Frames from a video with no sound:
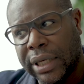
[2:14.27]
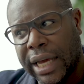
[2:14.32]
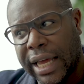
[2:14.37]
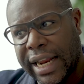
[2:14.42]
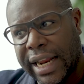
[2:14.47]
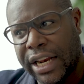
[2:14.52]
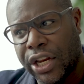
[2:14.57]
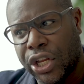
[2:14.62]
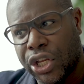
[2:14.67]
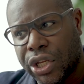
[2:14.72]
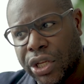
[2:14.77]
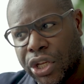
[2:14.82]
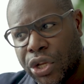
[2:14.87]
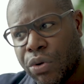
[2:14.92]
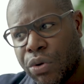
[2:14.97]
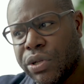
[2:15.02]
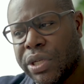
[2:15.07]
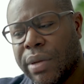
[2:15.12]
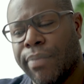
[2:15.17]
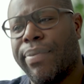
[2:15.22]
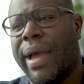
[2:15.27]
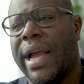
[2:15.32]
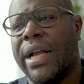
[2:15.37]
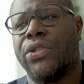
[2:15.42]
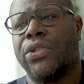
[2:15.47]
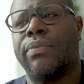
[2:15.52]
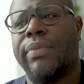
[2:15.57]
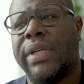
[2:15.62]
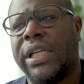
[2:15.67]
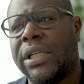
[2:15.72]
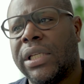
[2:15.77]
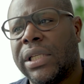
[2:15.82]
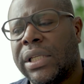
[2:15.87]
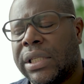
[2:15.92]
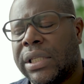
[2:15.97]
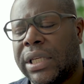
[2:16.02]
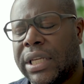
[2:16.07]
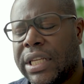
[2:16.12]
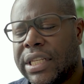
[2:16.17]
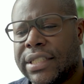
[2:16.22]
And it had a huge impact on me.
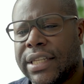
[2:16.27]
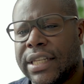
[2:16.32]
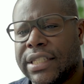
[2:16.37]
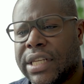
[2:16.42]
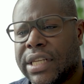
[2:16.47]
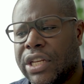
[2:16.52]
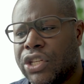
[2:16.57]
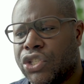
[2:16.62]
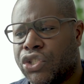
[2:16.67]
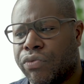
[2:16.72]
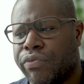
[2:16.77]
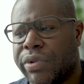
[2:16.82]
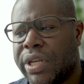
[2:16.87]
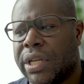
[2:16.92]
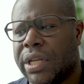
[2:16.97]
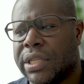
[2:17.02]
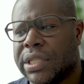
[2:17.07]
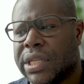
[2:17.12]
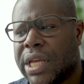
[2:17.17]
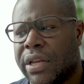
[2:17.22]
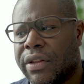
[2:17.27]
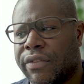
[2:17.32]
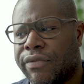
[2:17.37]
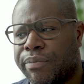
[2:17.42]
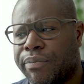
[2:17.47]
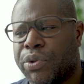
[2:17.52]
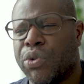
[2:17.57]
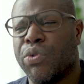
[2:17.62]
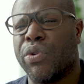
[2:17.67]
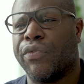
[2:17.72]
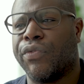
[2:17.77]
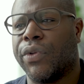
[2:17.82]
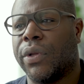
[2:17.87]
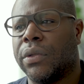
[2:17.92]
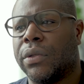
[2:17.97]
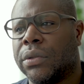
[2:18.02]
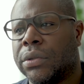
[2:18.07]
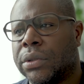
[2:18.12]
It's, it's kind of surreal, it's kind of beautiful.